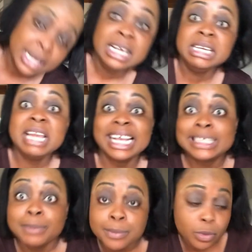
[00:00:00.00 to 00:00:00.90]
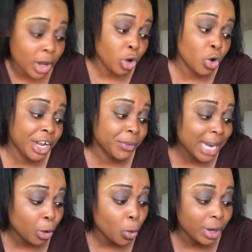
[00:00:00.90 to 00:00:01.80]
Next people we're gonna go in with
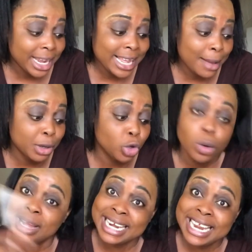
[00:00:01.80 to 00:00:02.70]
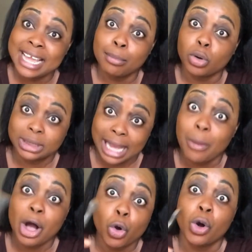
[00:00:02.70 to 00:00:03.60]
that color here. I don't know what name but I
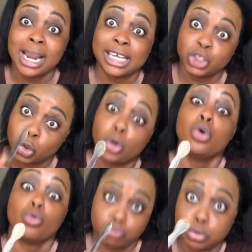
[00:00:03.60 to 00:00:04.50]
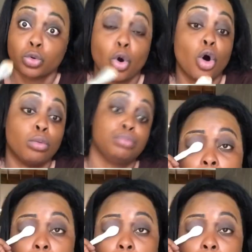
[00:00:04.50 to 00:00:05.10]
want color so come.